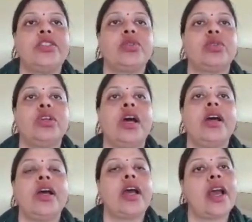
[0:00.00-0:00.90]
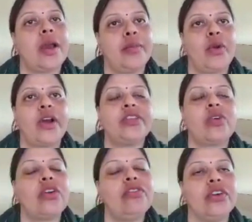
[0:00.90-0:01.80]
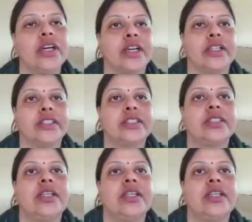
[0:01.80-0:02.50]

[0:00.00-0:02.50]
to the employees or workers.